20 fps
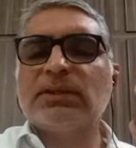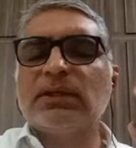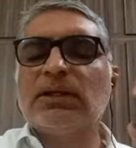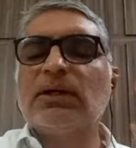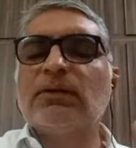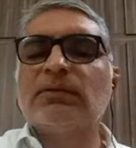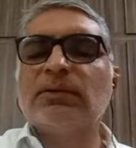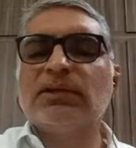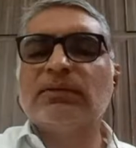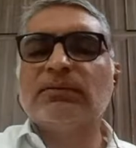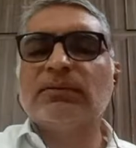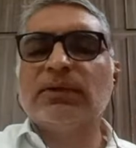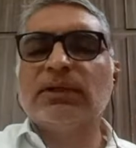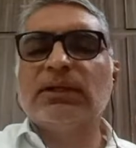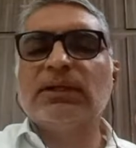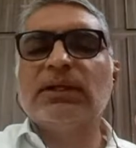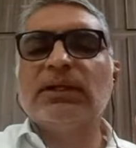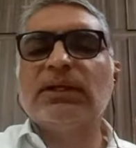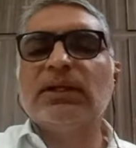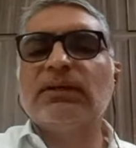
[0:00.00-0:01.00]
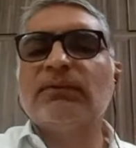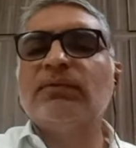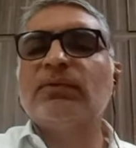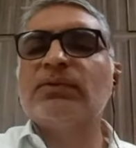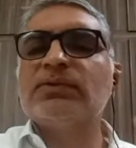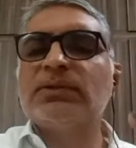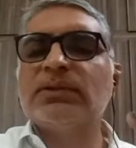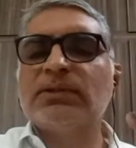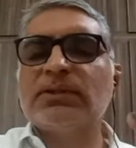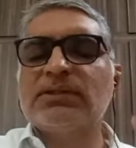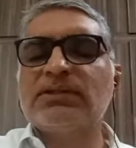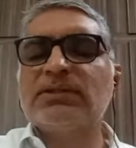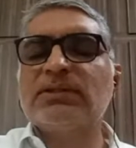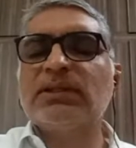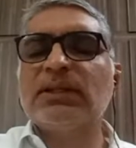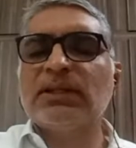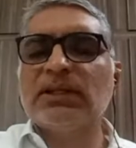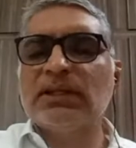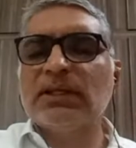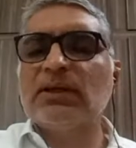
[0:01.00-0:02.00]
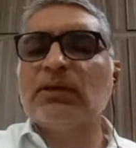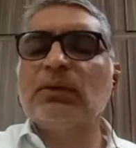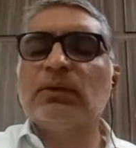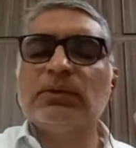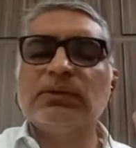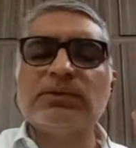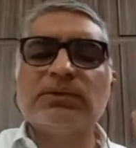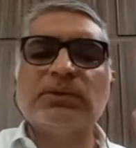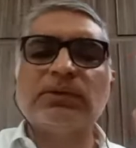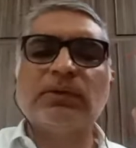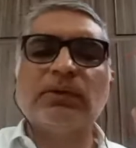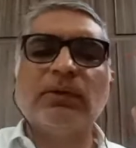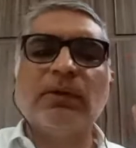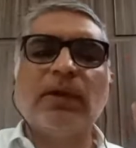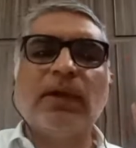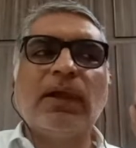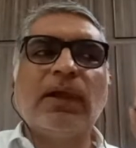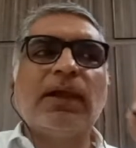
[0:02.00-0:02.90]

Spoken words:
around the world and in few centers in India also.